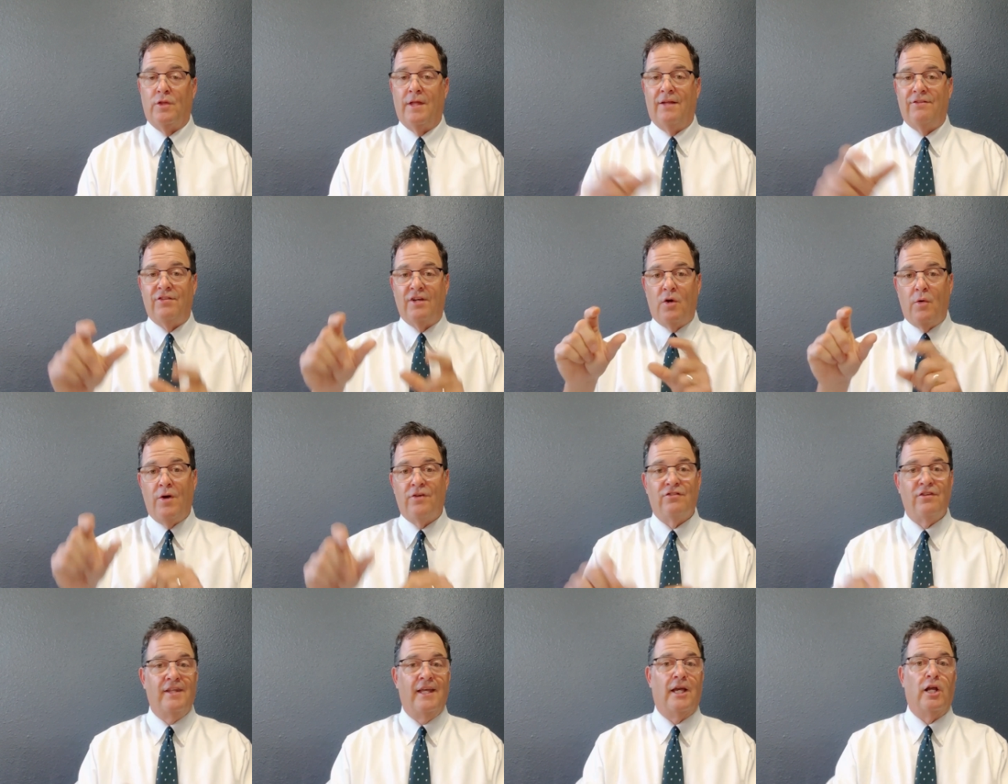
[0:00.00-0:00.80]
that's a
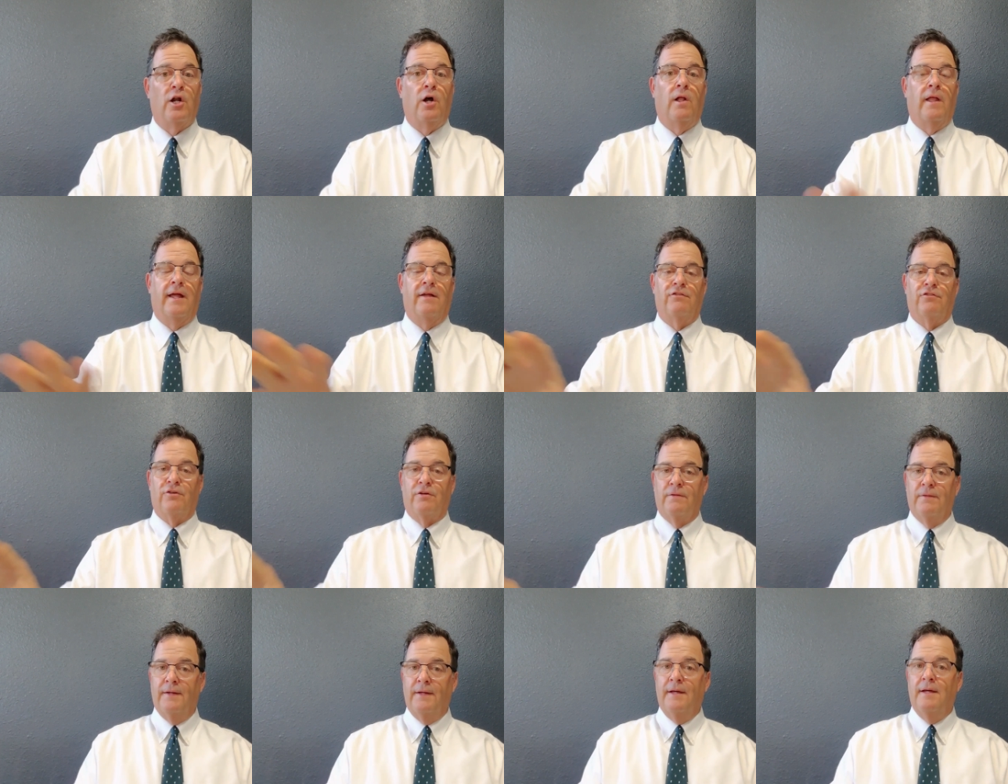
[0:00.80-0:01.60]
question they can all answer.
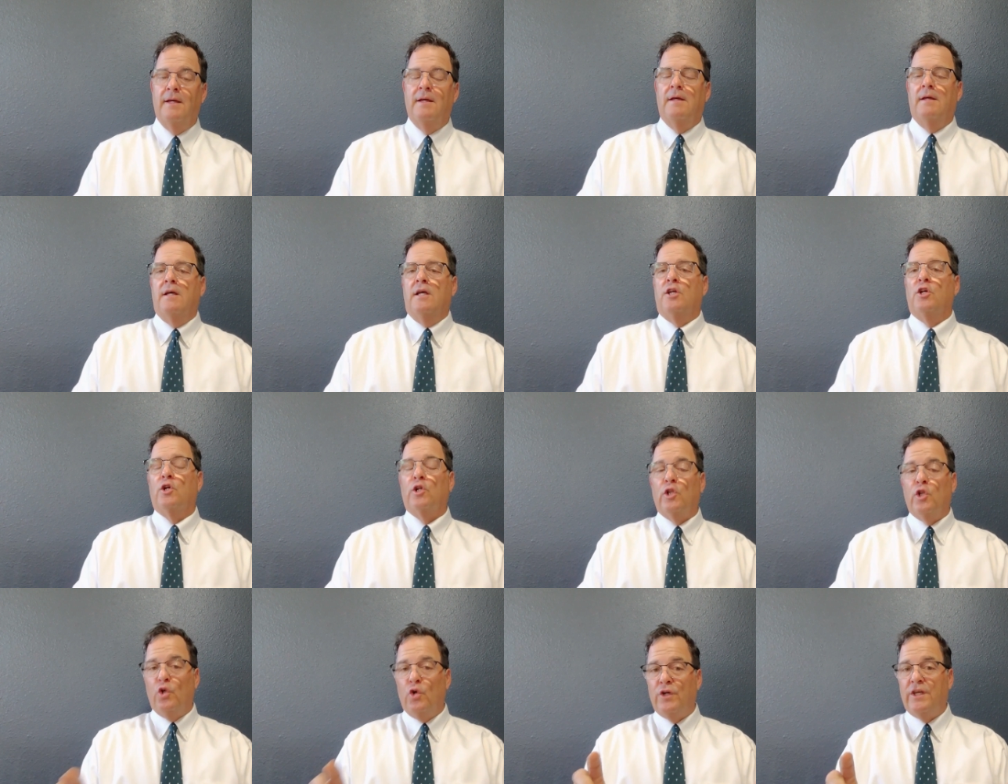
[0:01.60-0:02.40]

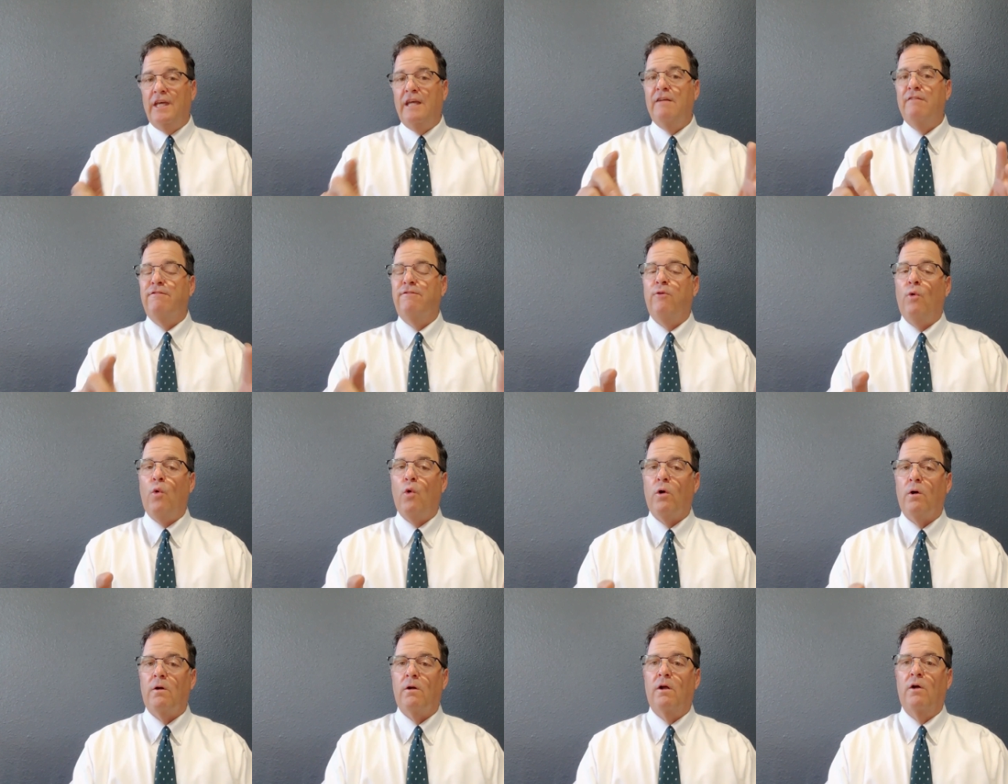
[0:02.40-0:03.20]
You're looking
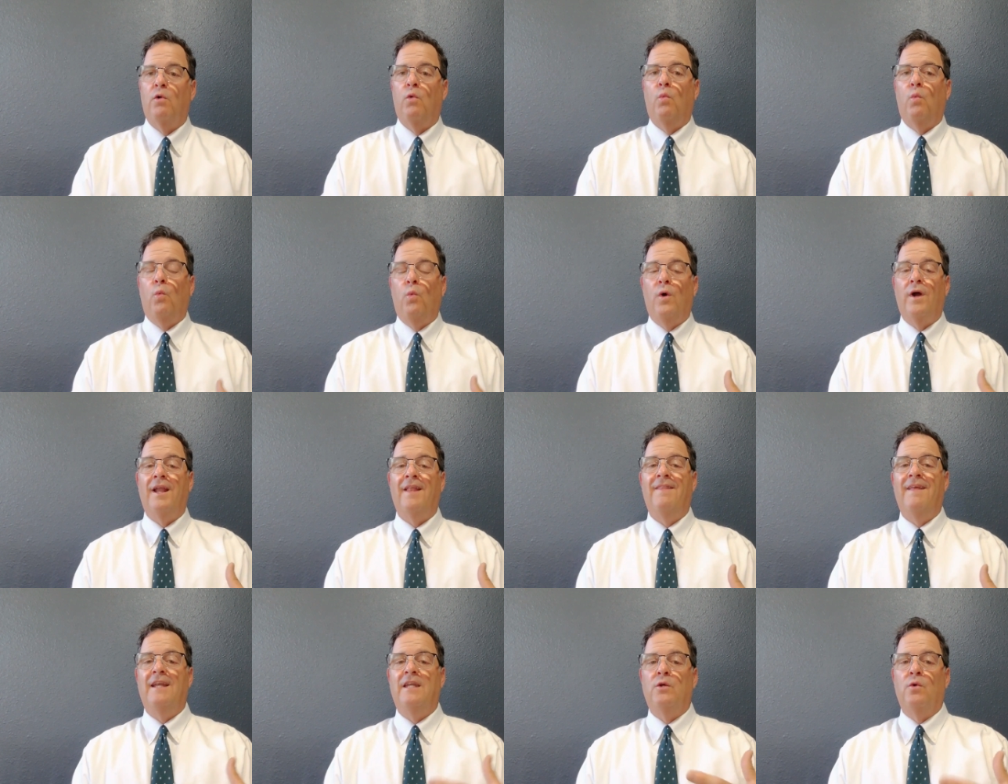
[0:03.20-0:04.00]
for, what
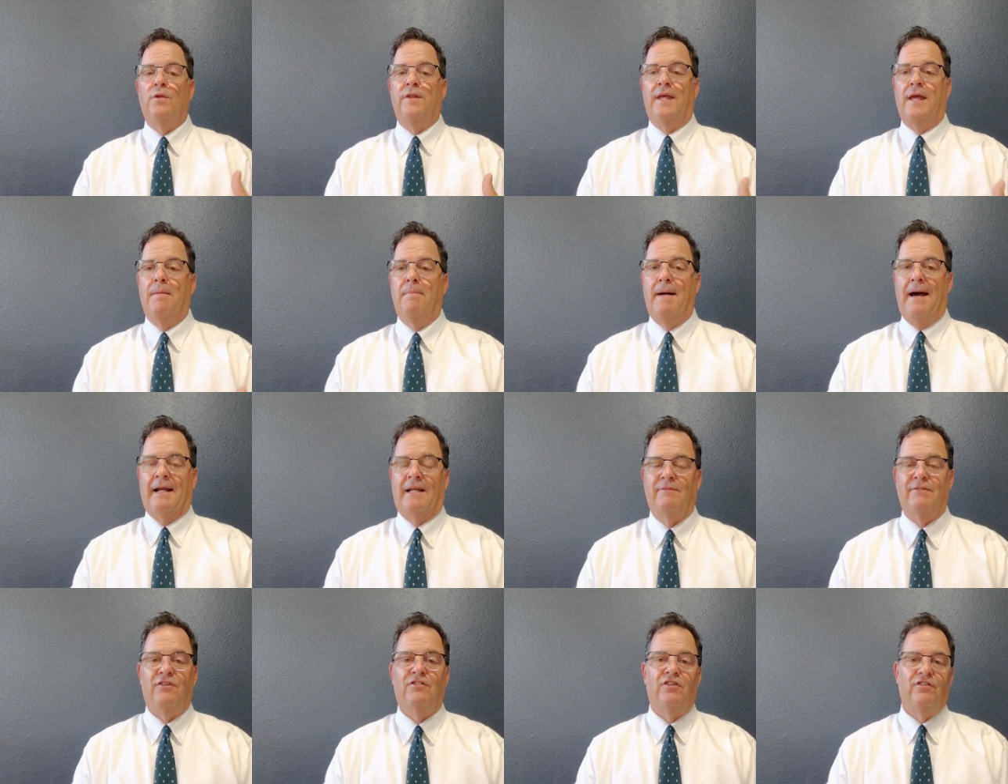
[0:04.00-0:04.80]
did they do in the
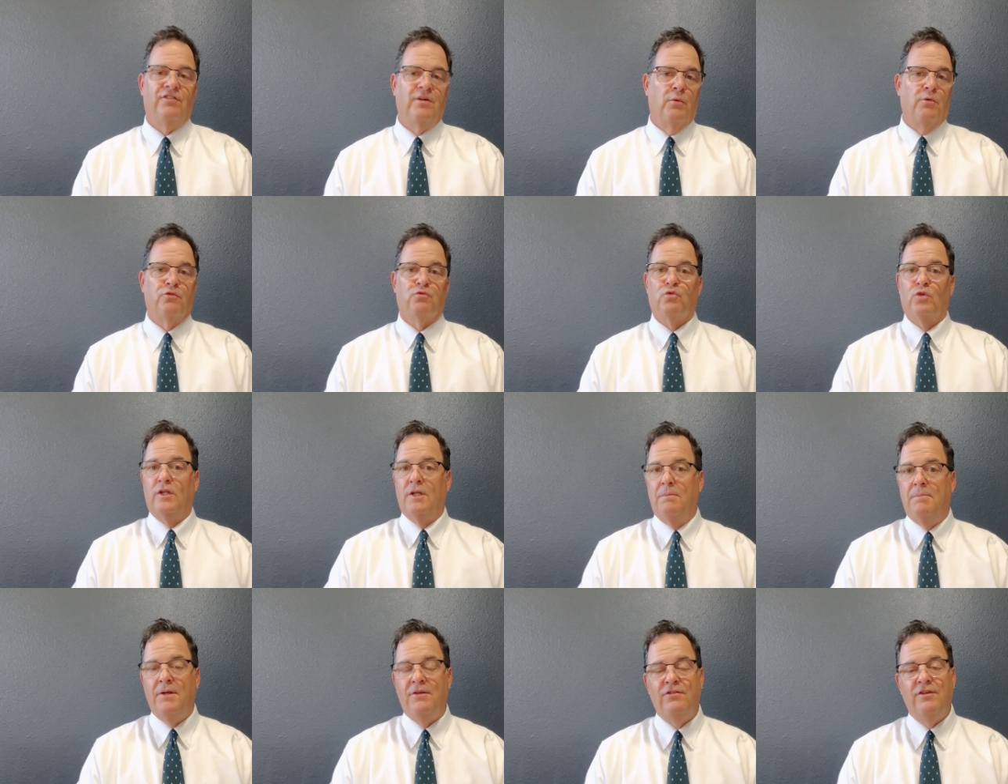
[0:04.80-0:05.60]
impact? If it's just, it was
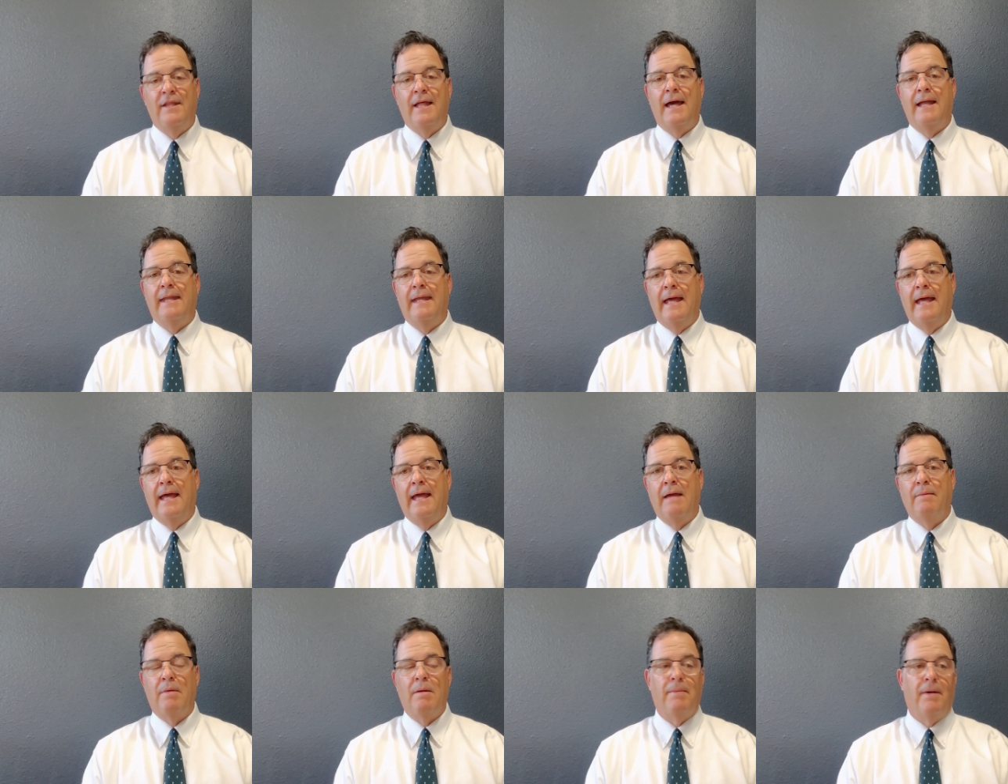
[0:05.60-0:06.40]
really busy that
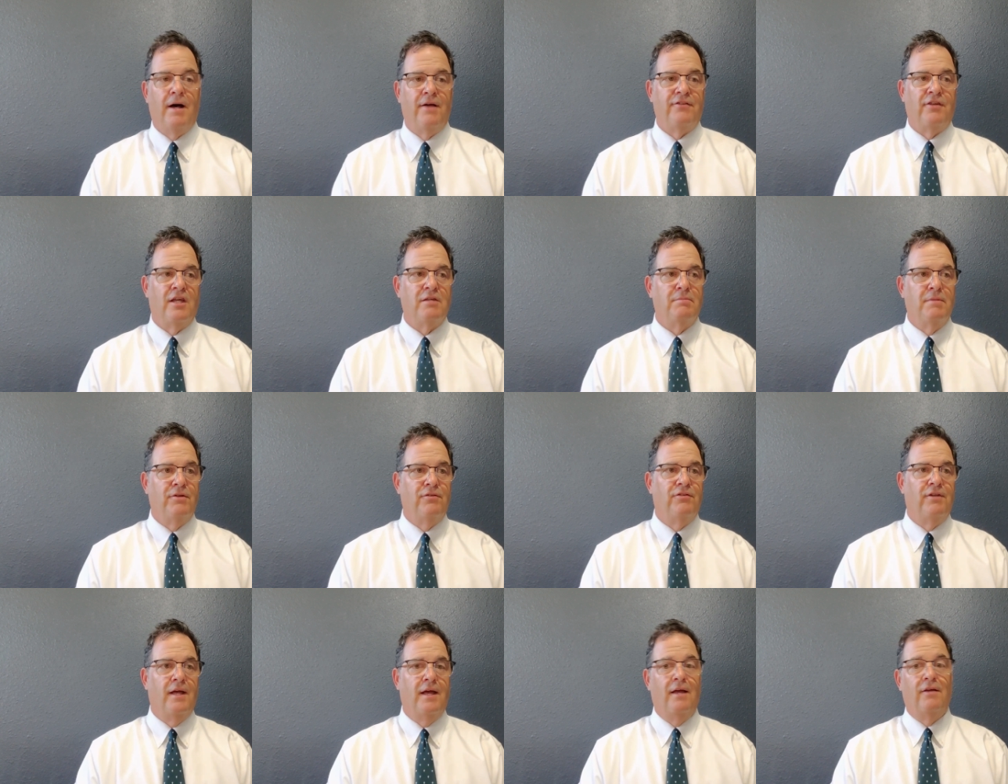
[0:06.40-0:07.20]
day and my boss asked me
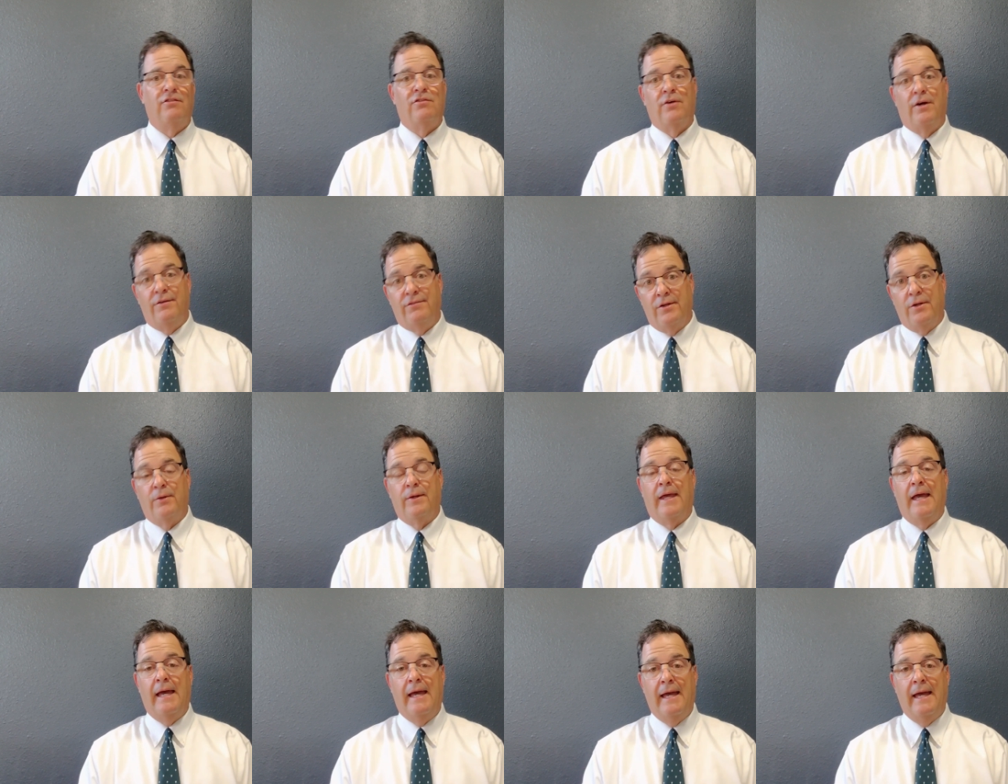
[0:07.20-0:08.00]
to stay, so I said,
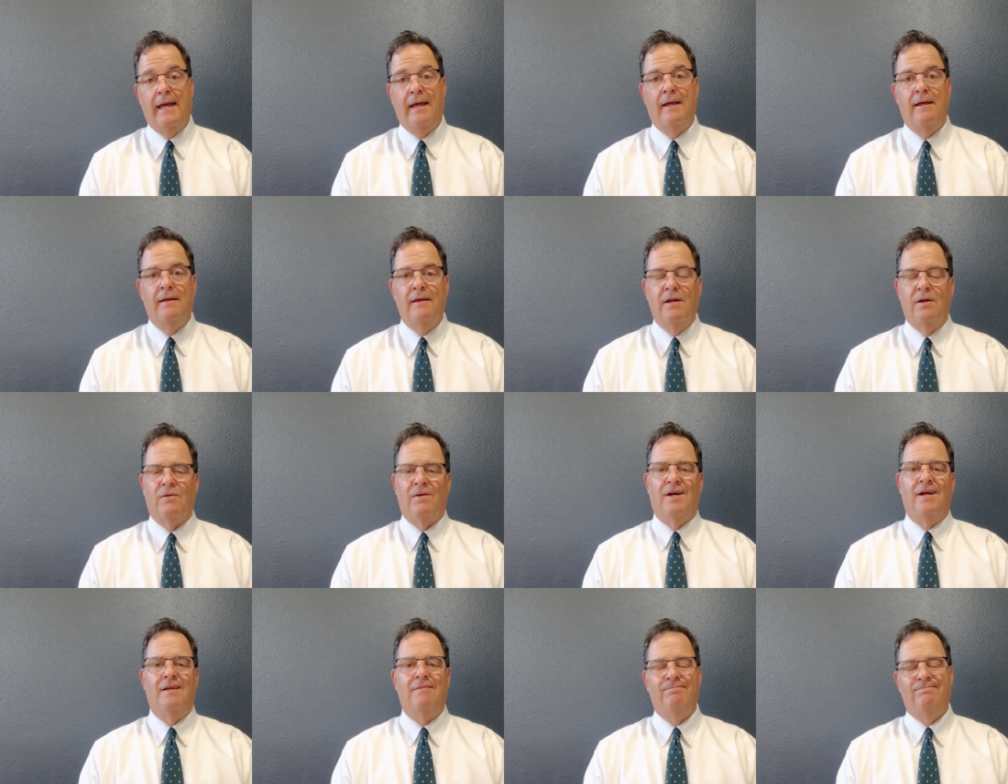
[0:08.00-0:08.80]
okay,
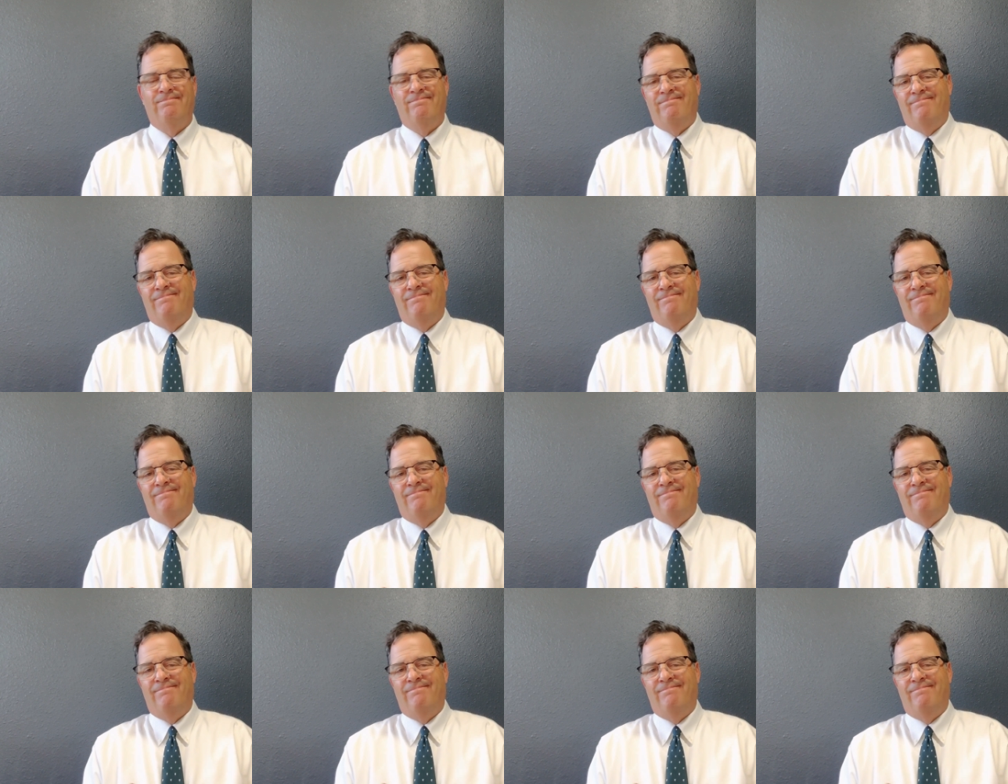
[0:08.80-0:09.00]
right?